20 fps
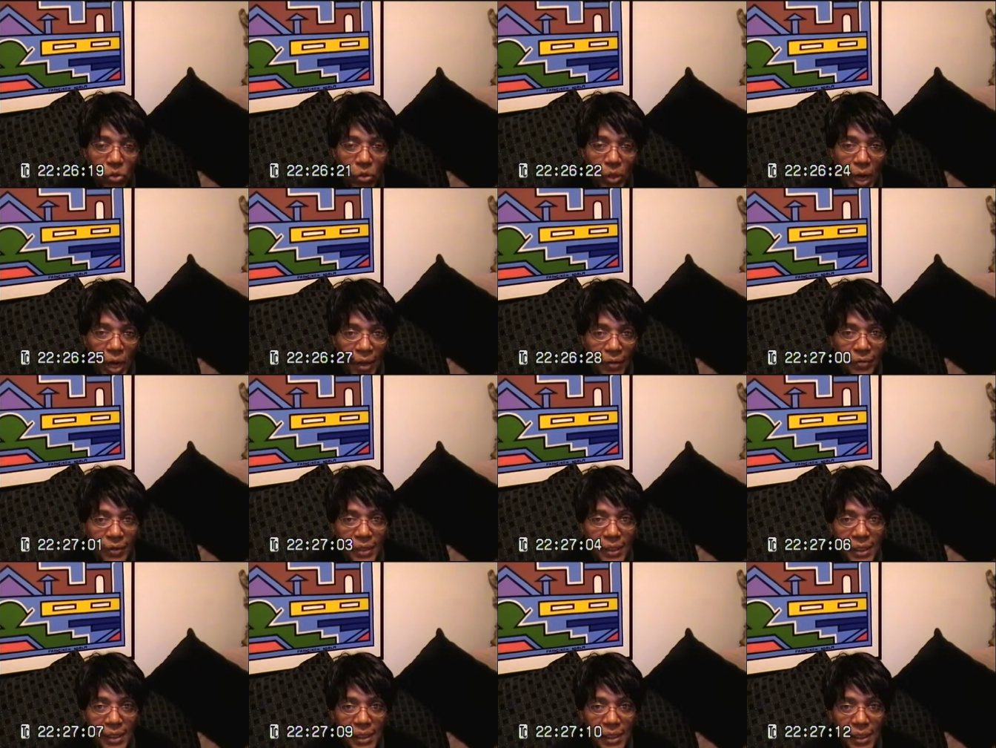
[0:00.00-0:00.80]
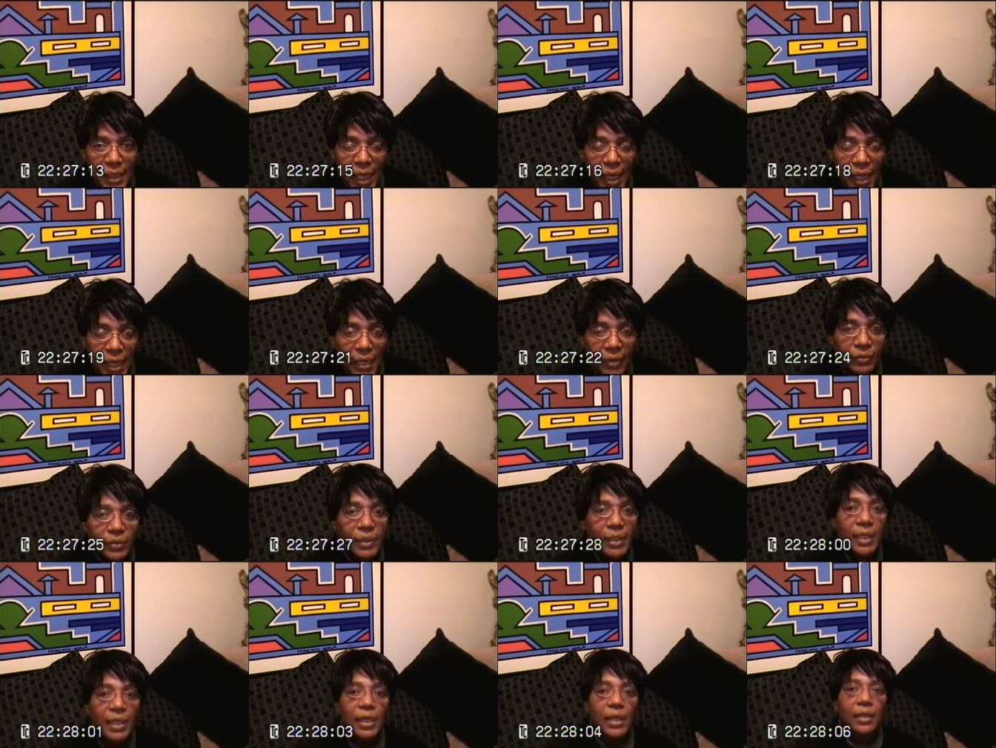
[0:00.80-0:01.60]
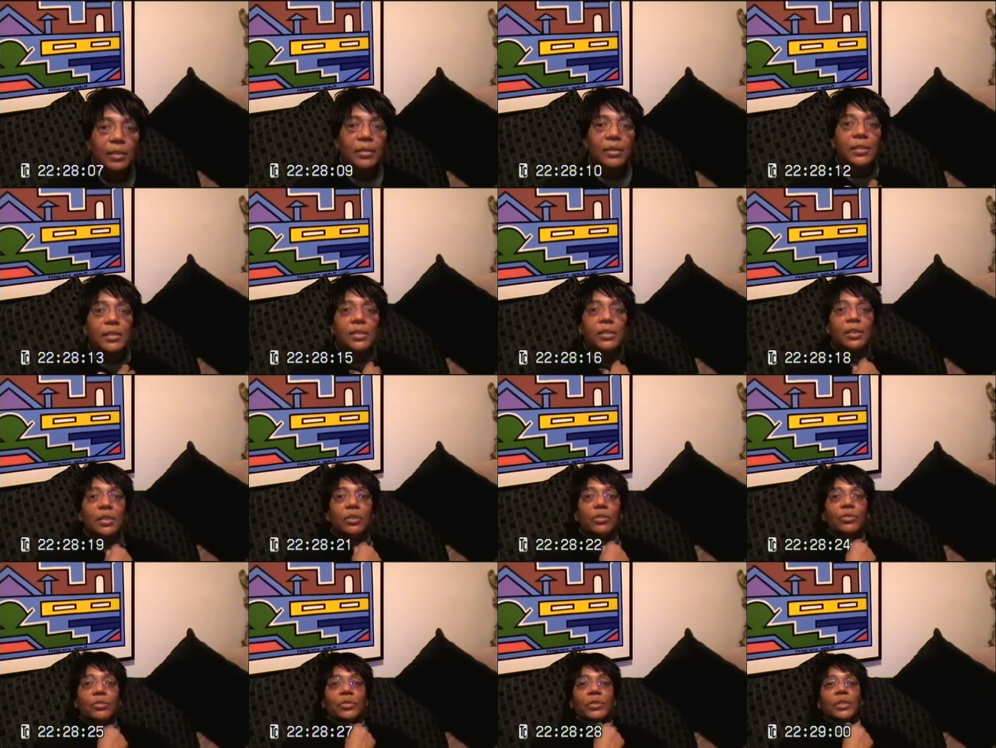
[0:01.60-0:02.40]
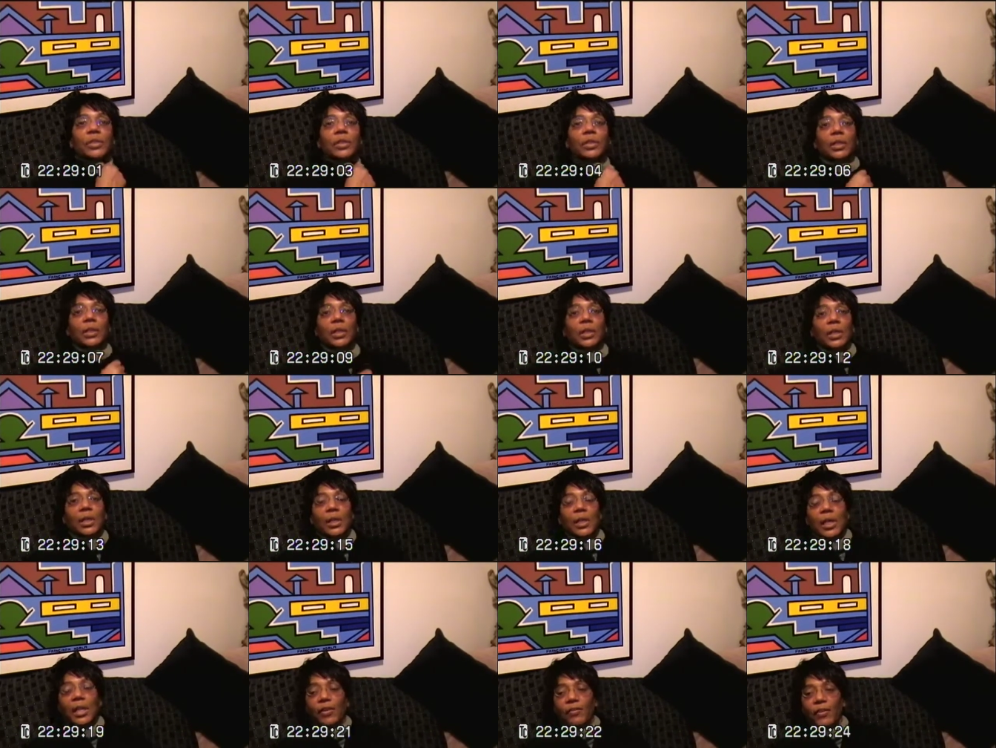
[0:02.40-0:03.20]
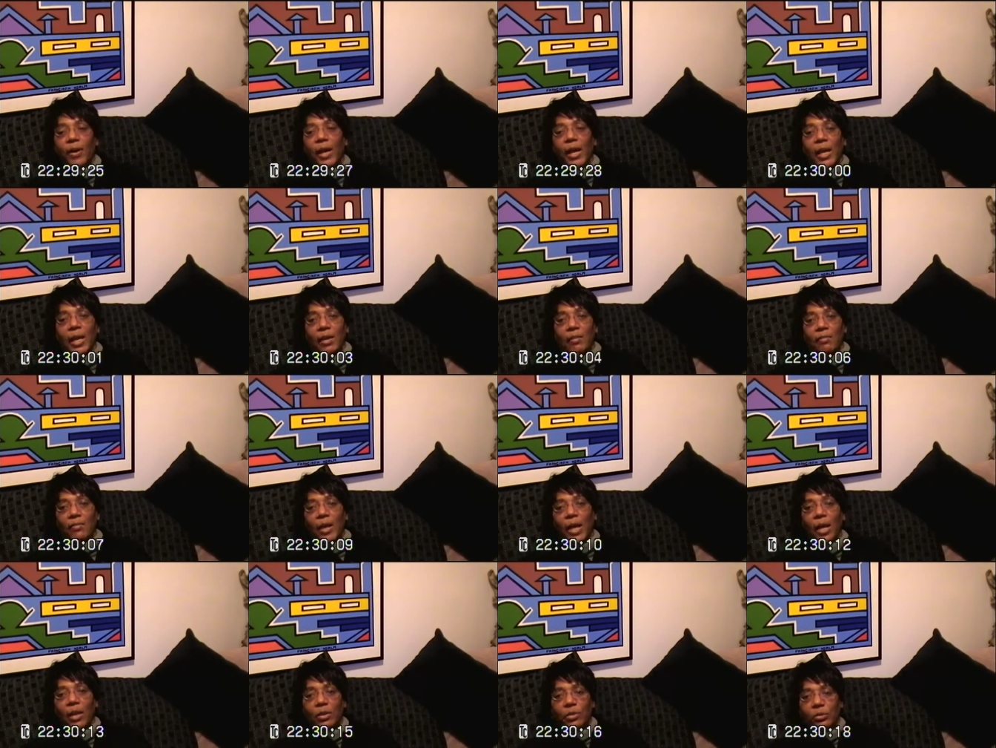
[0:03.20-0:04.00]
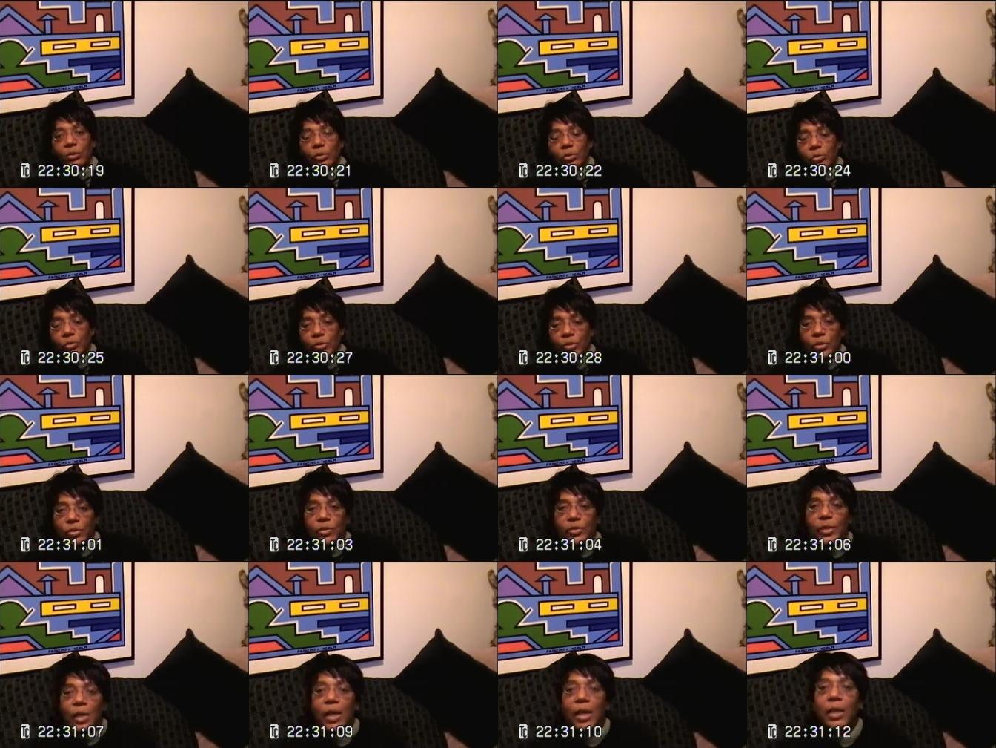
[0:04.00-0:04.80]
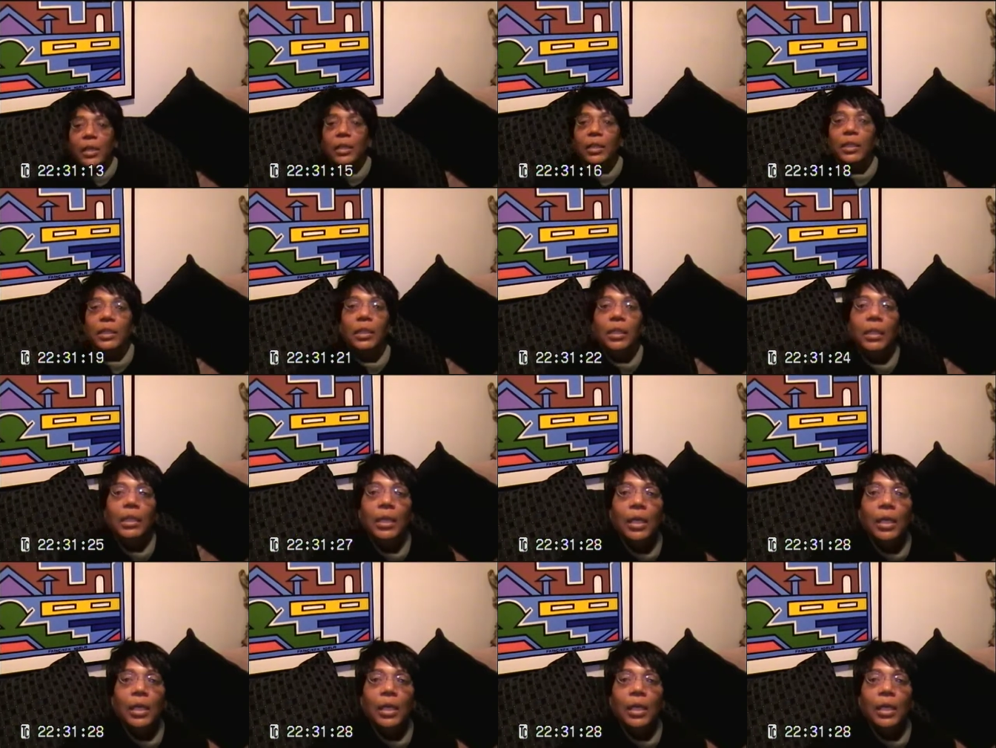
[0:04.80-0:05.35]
obviously I have to get out this country if I have value to society,